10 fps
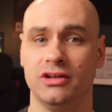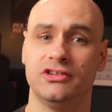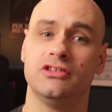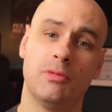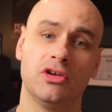and
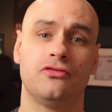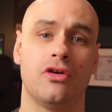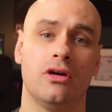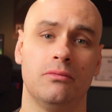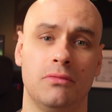since most
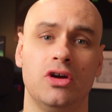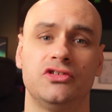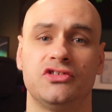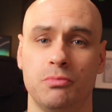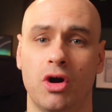
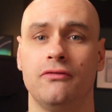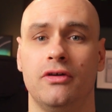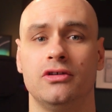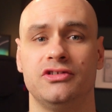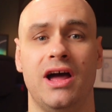
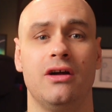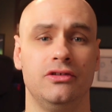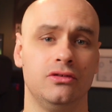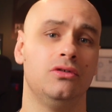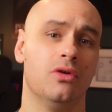smartphones now
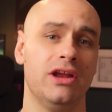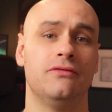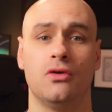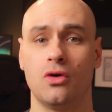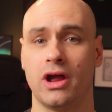do great
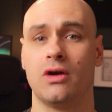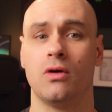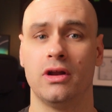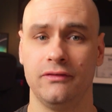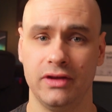4K
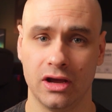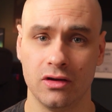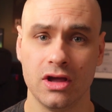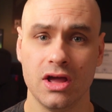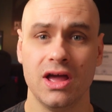quality video,